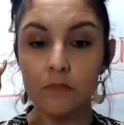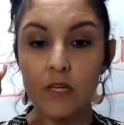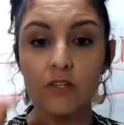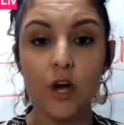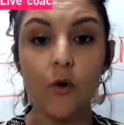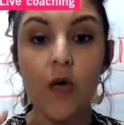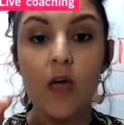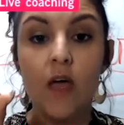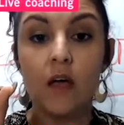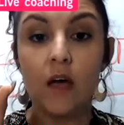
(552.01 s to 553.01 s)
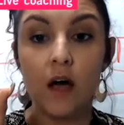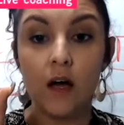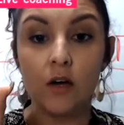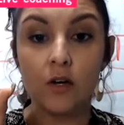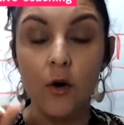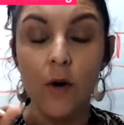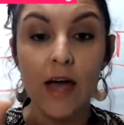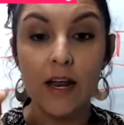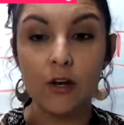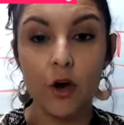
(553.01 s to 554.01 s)
So go
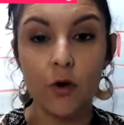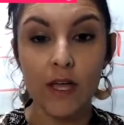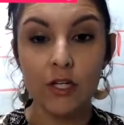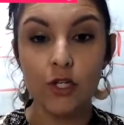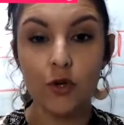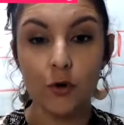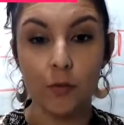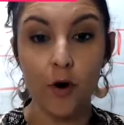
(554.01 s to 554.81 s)
ahead and go into your